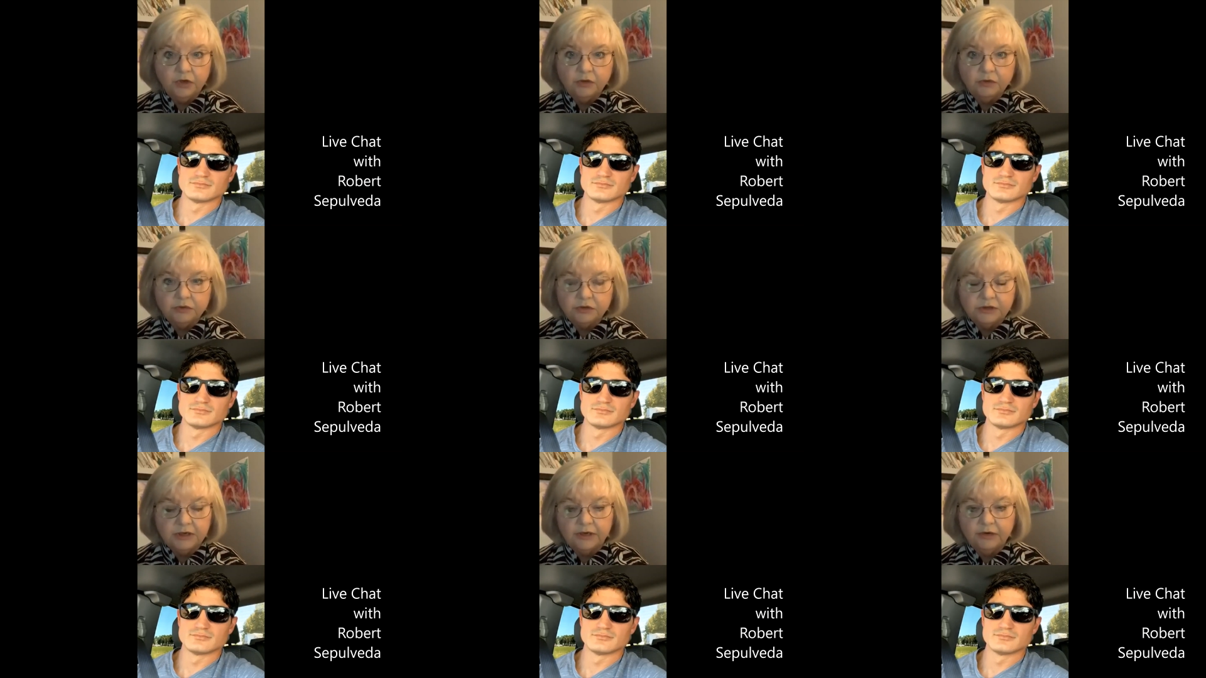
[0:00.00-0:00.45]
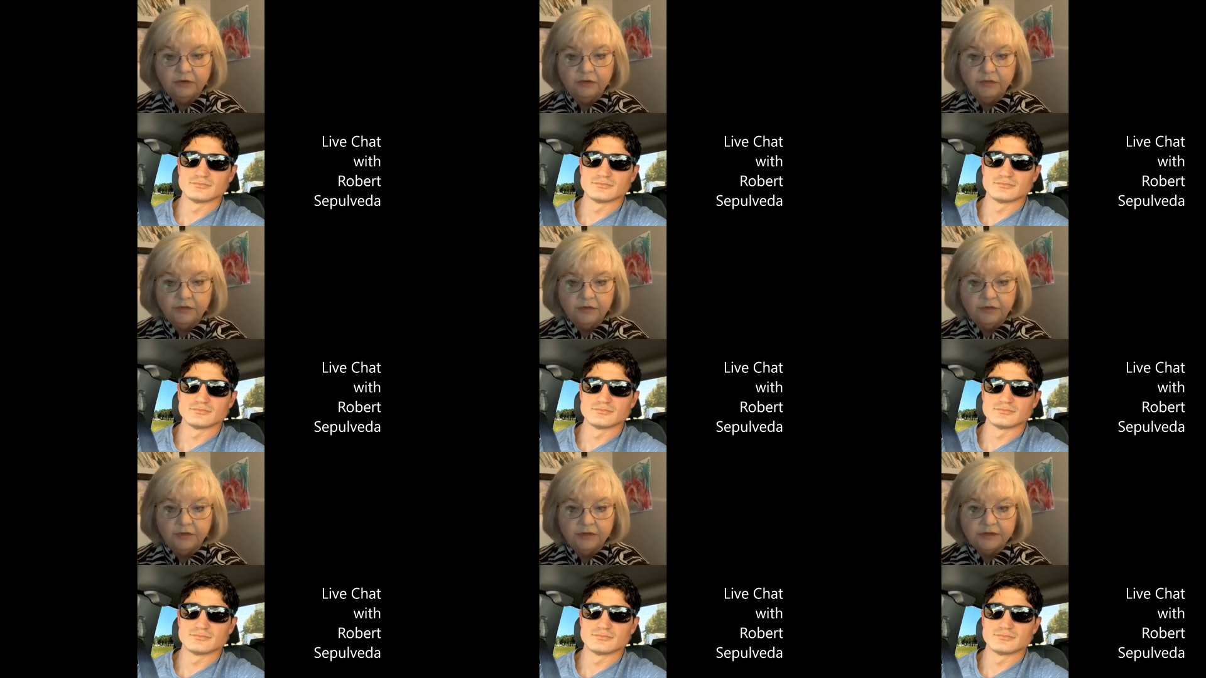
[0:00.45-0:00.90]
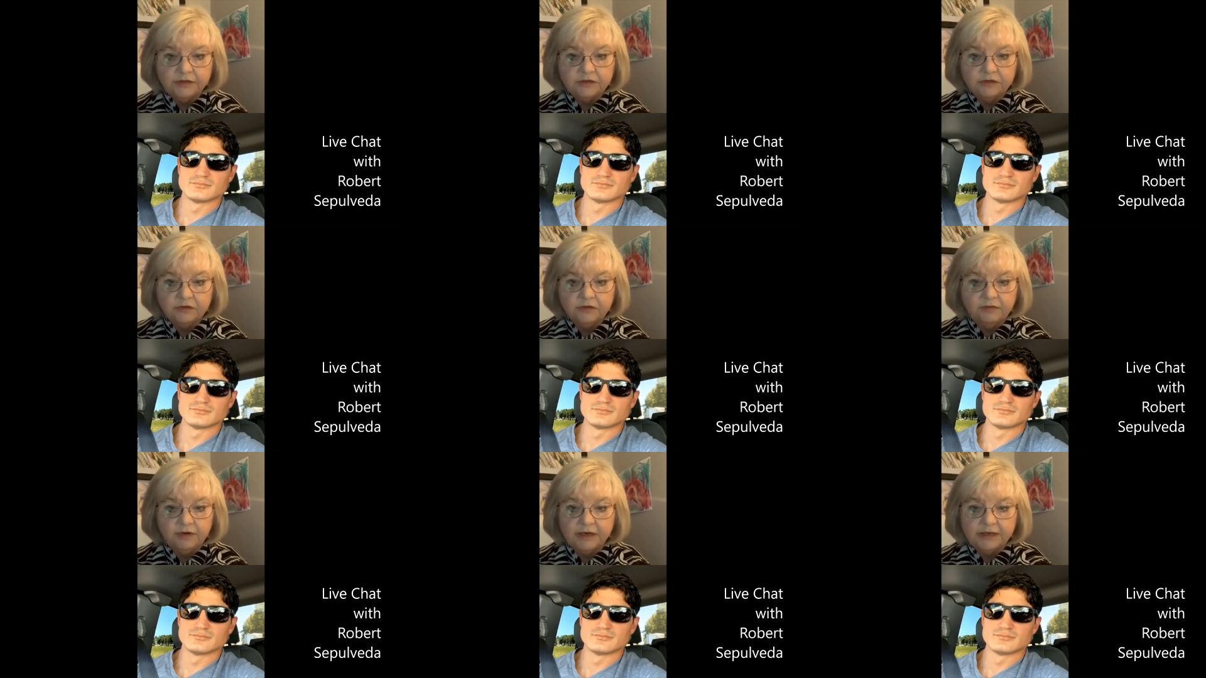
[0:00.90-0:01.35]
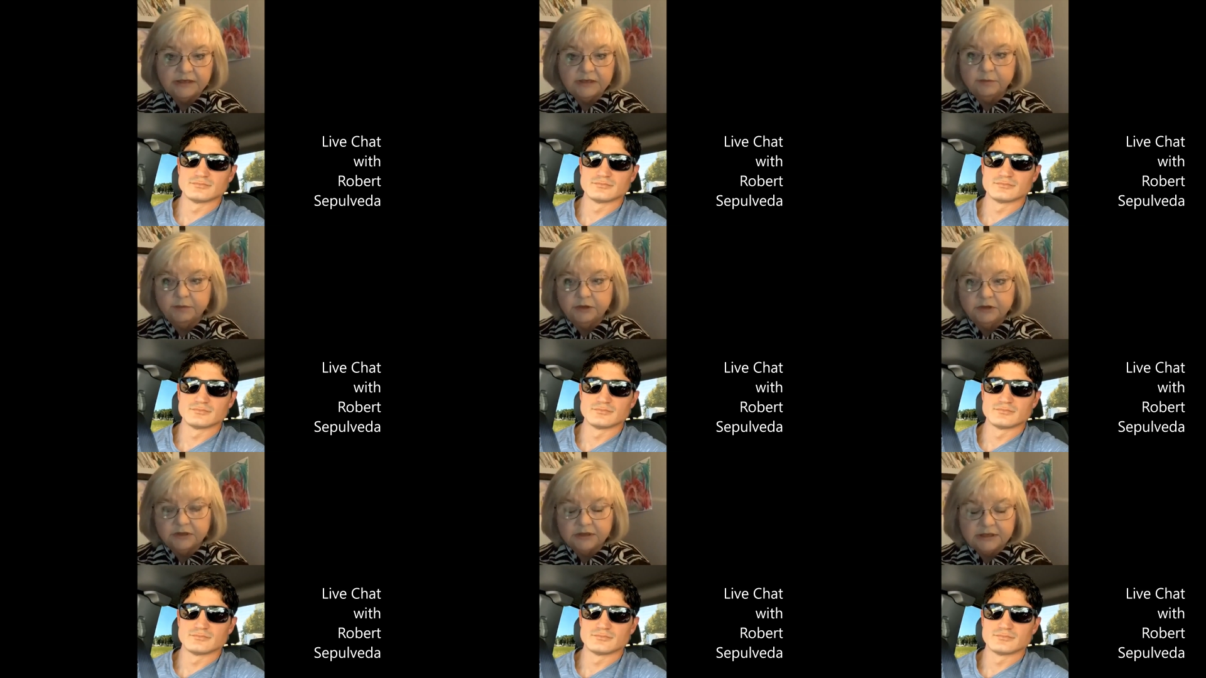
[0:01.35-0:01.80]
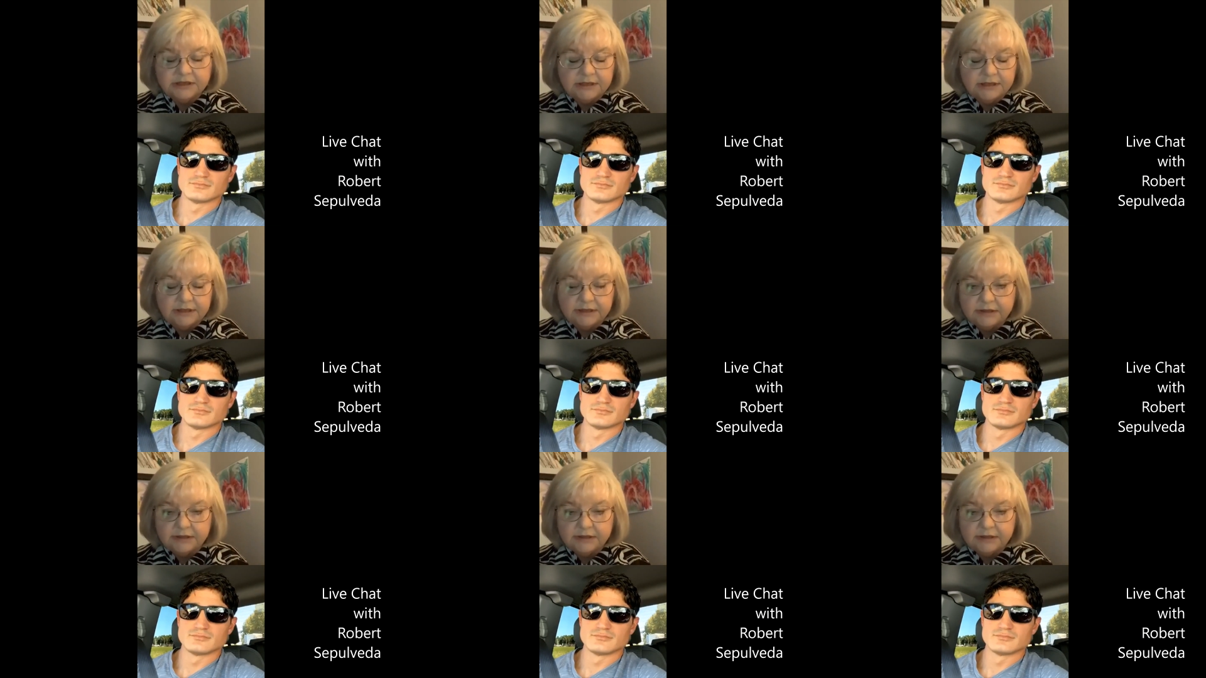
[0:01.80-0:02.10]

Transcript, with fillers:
Speaker 1: I know that they're sort of like small cities.